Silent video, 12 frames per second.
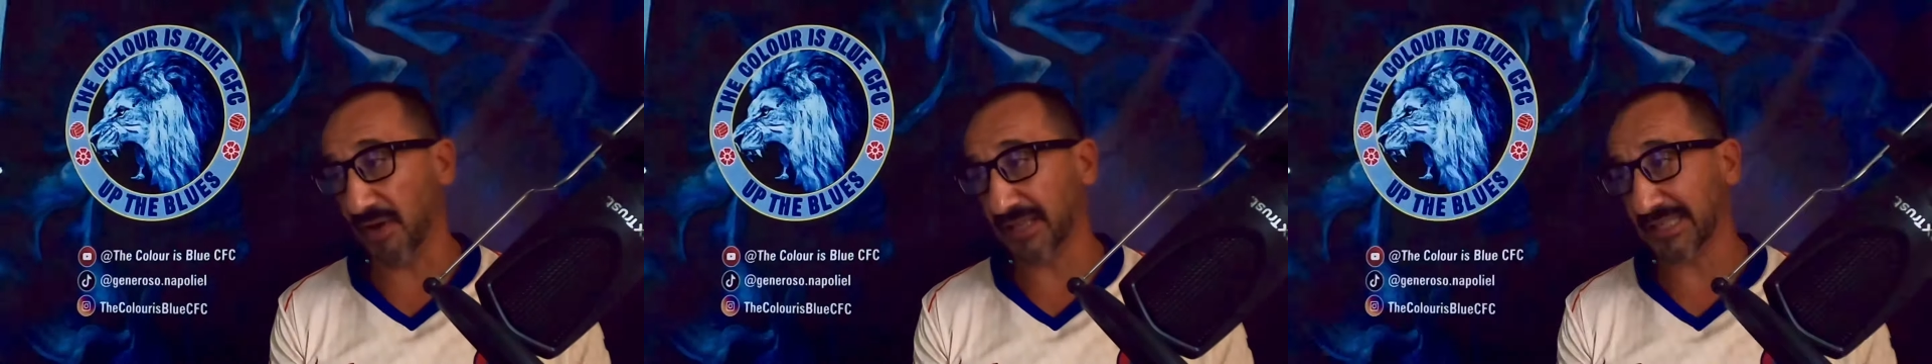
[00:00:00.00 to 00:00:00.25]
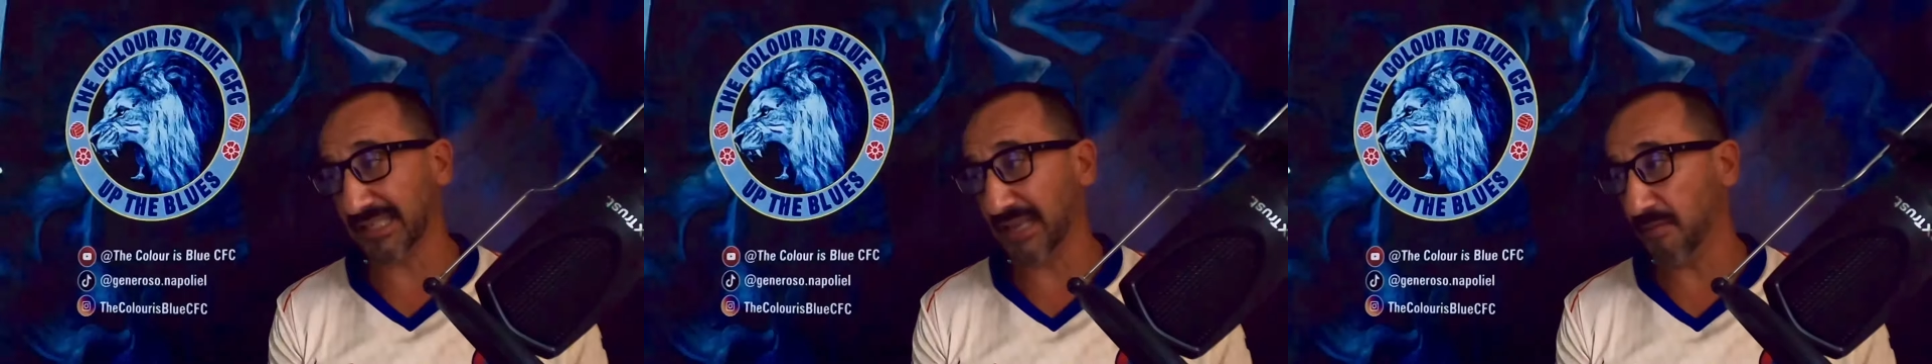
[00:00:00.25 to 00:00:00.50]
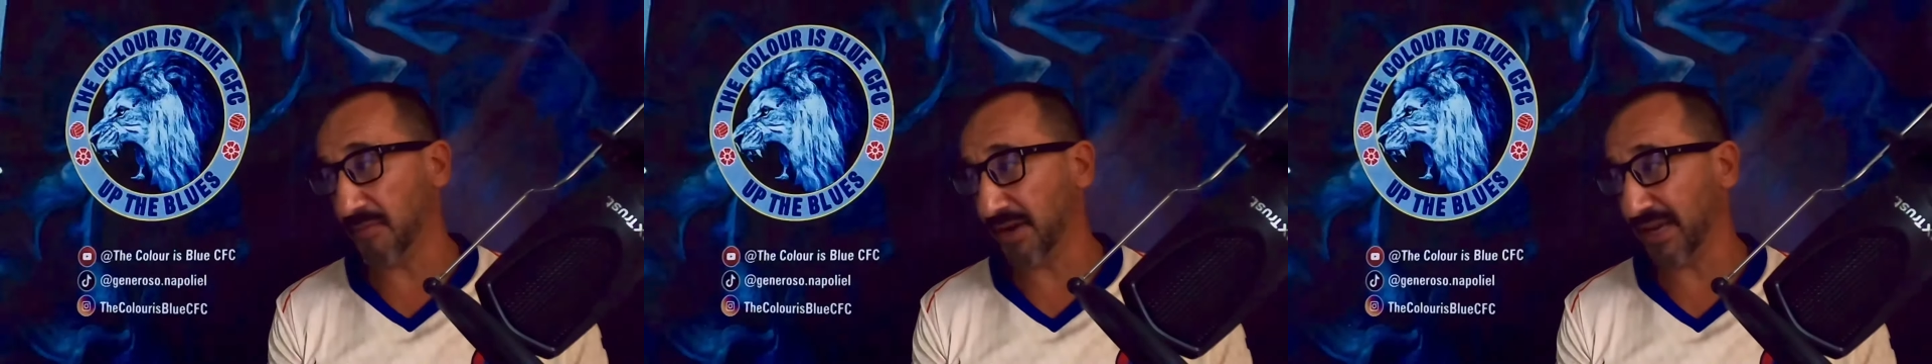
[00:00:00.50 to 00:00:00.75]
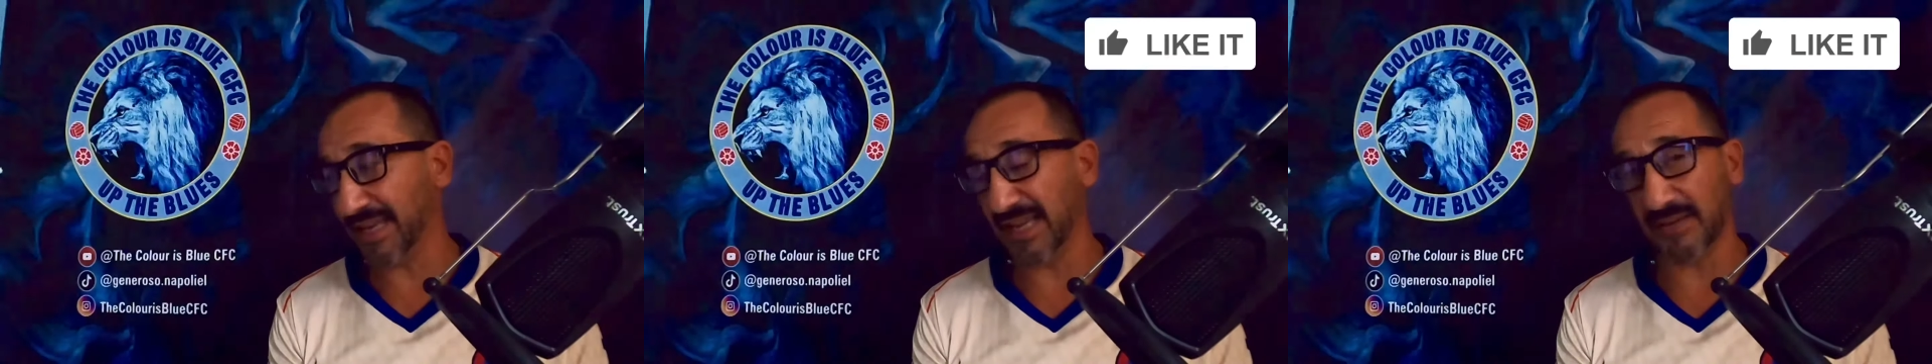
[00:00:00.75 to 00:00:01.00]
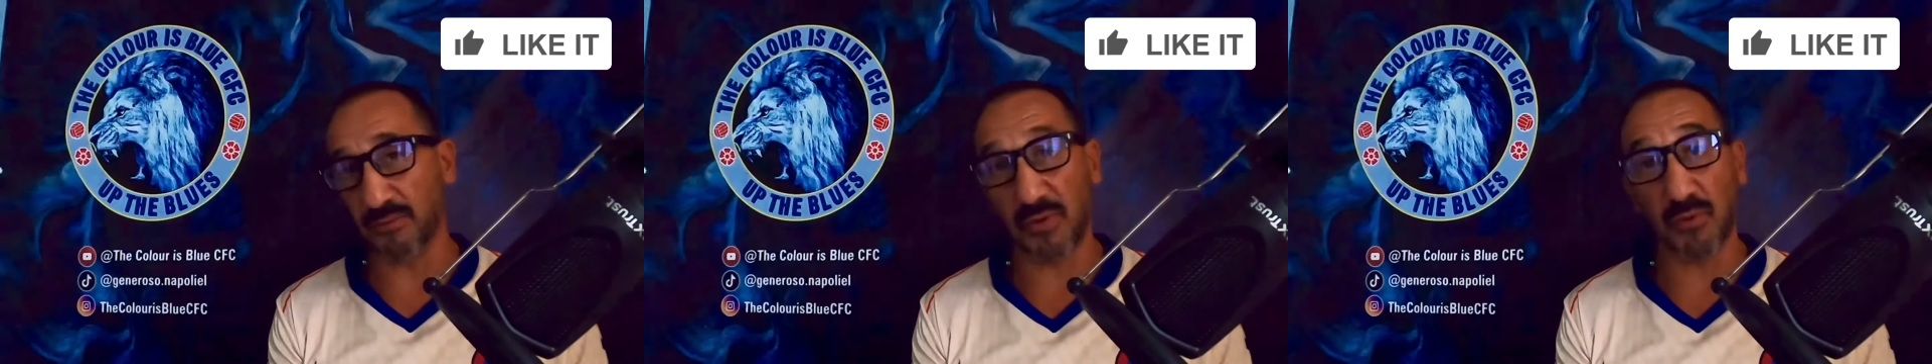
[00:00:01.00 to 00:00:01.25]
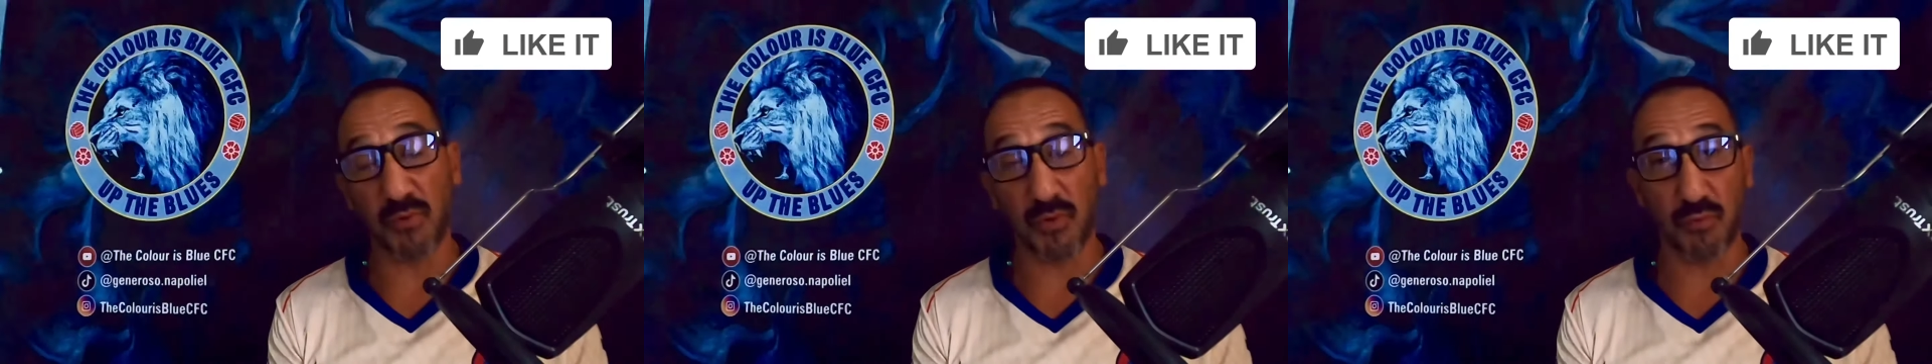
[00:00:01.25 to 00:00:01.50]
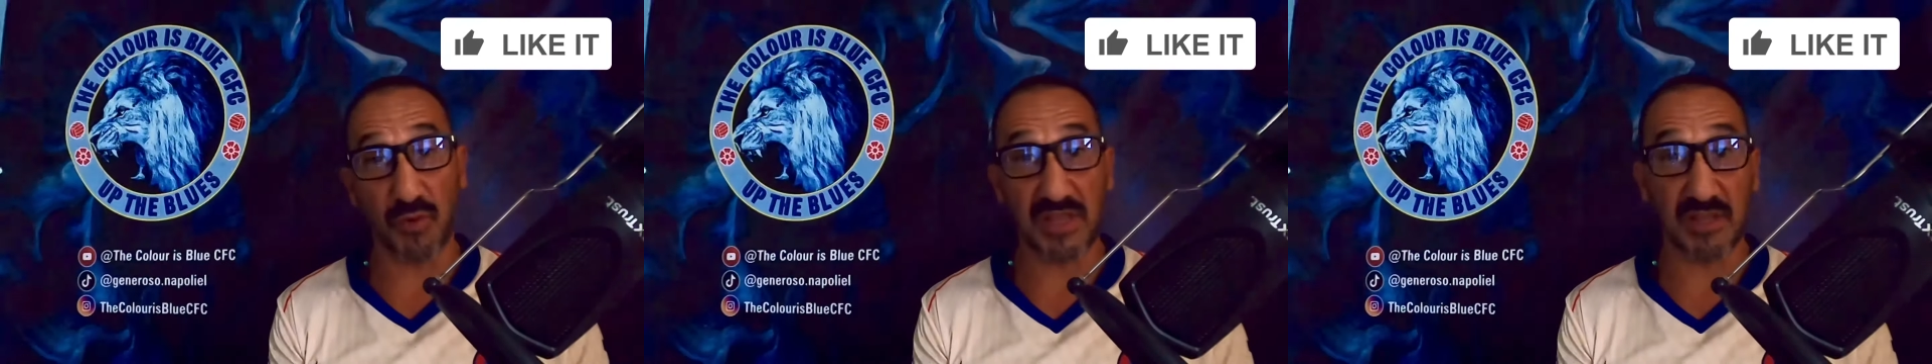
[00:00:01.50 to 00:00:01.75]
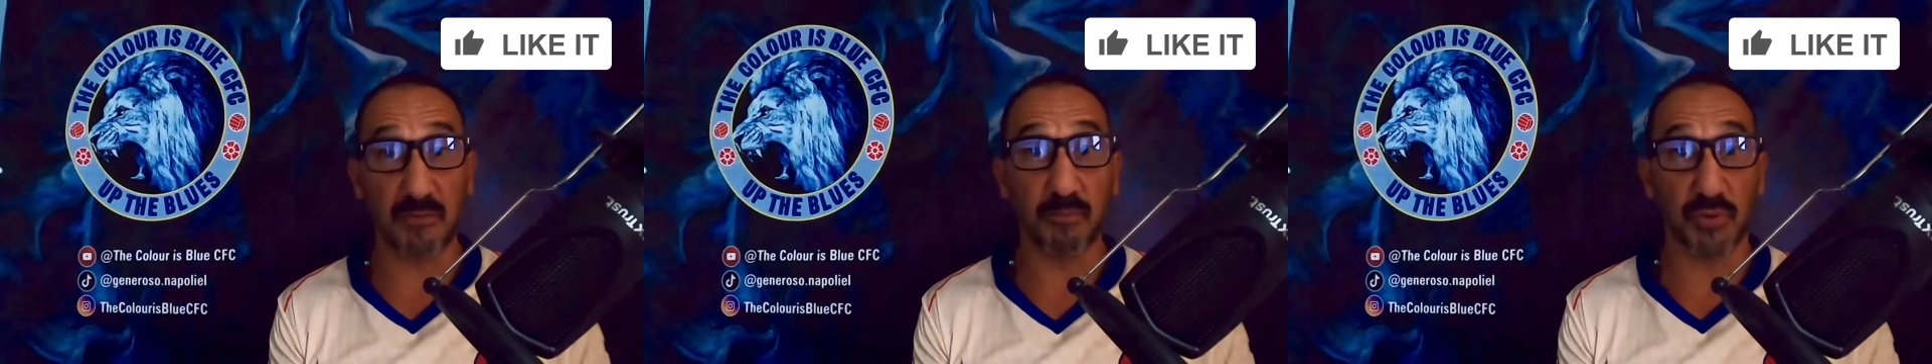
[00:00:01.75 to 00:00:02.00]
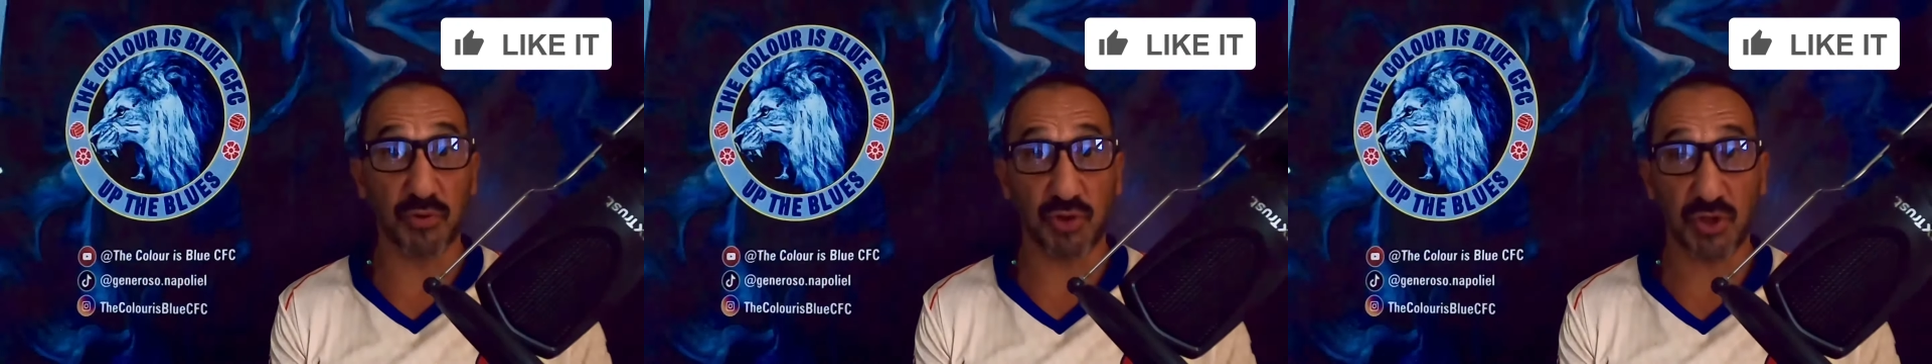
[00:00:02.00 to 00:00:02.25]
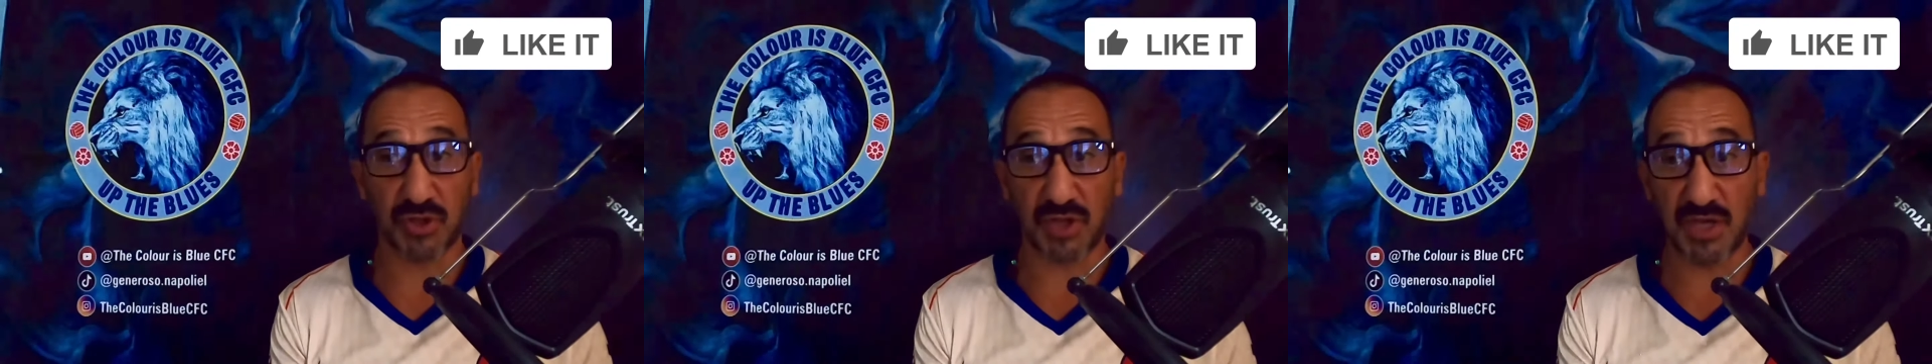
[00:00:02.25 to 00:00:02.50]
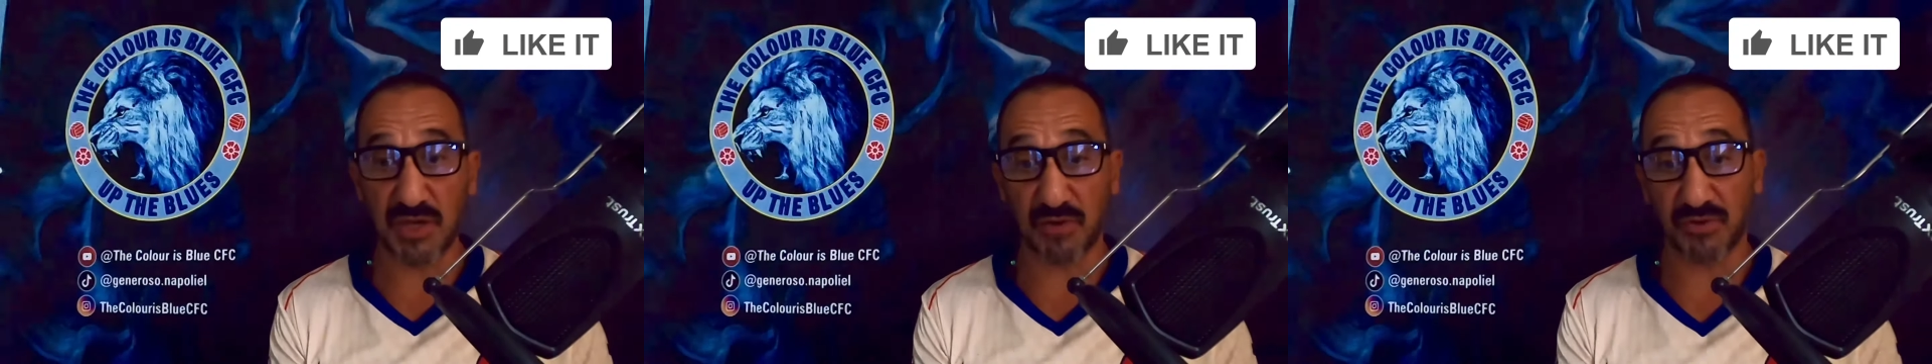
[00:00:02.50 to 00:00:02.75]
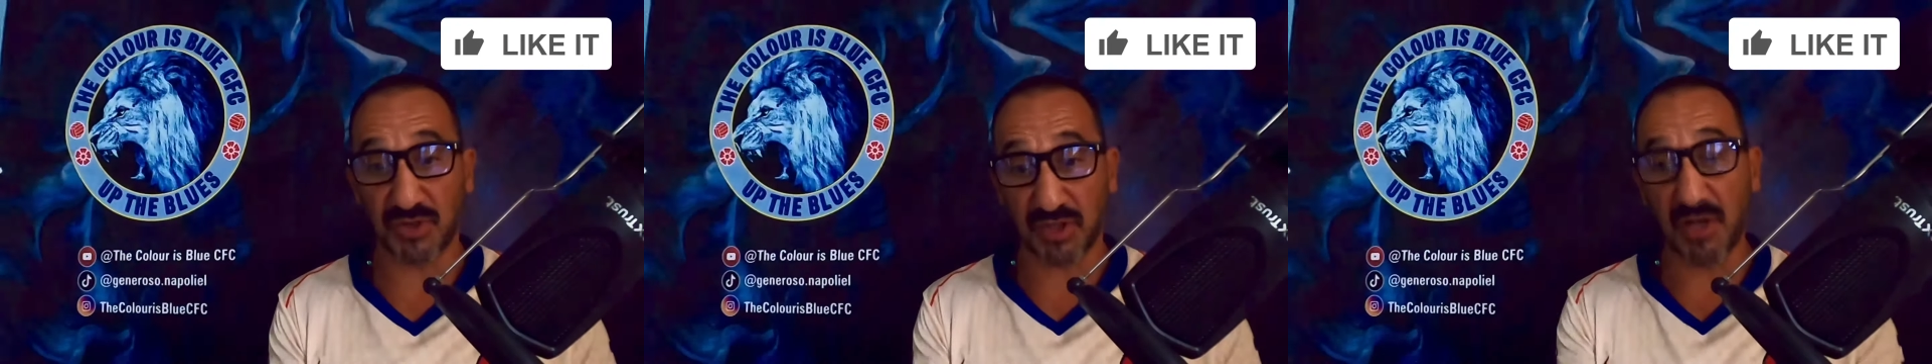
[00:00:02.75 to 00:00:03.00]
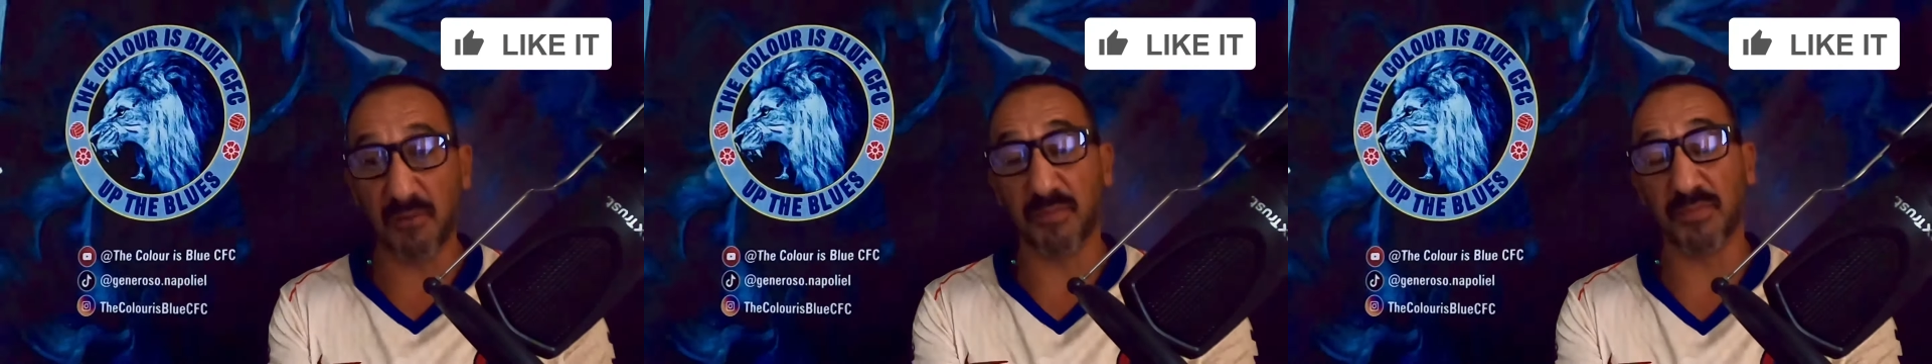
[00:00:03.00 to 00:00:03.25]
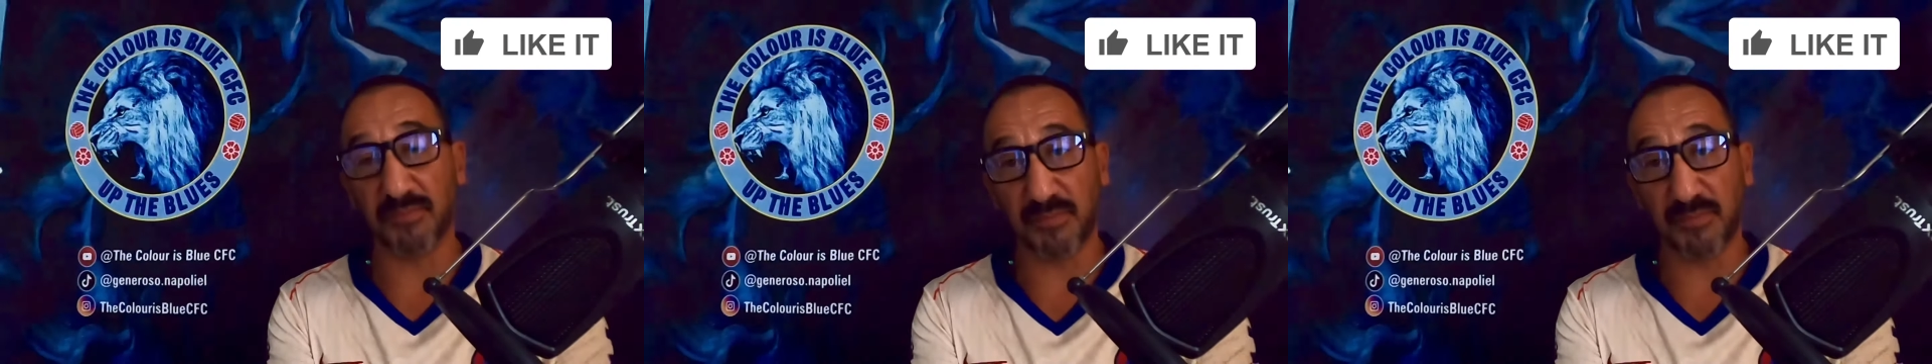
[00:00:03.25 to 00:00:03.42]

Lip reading: last summer again with Pochettino, is still